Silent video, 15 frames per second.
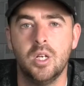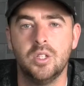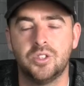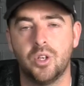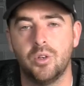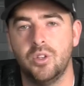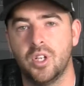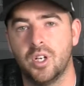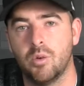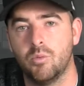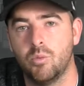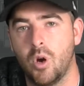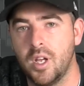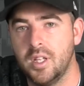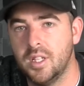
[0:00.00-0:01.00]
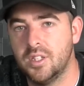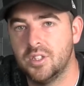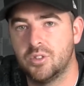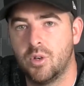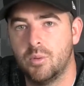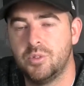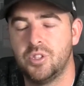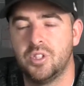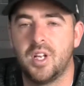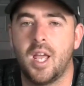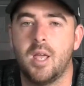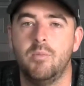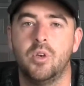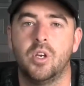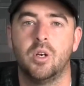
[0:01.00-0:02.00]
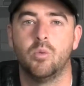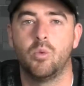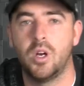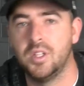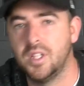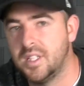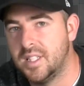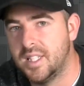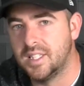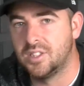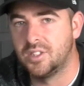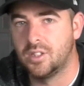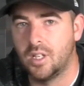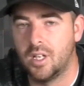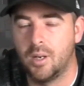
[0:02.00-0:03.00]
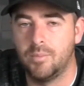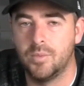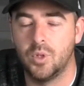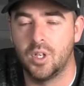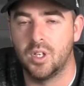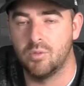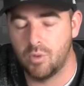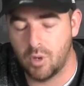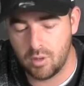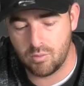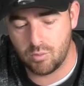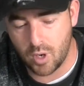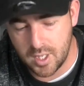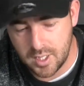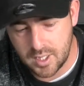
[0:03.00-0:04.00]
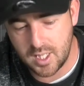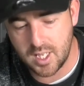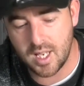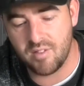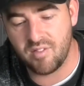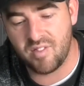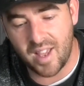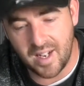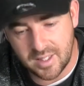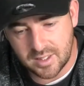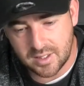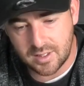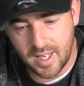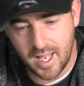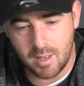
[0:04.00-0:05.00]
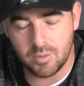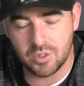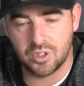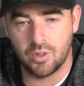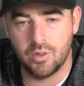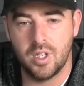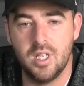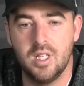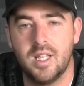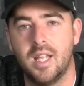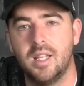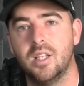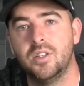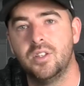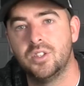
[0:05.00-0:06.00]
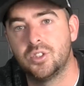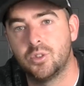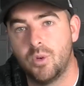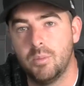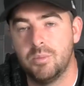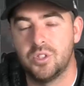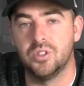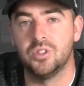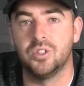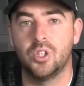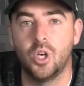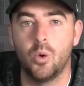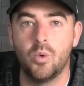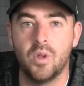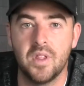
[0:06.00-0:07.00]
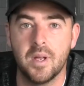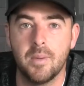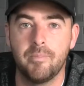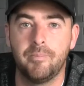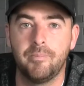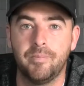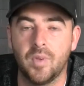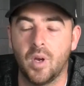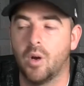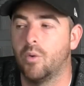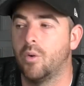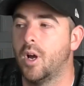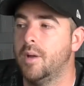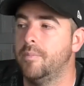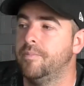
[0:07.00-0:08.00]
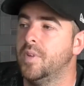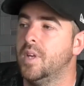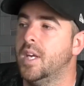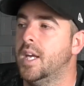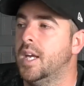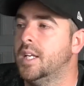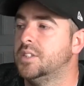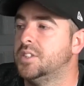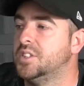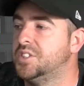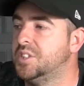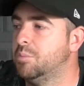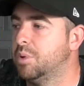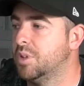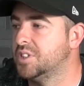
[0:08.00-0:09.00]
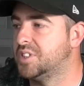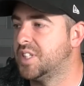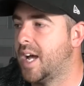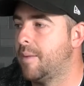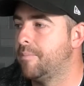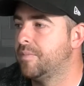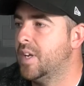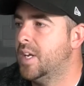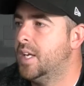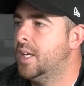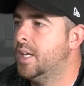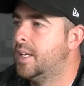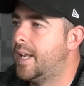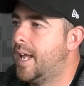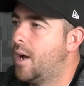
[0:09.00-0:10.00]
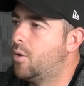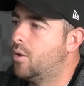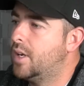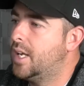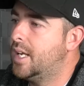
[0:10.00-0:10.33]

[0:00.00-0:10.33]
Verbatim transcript: So you're going to write the description name. You're going to write the dis, um, You're going to write, write the event name. Sorry, then the description to go with it. All right, it's as simple as that. Now,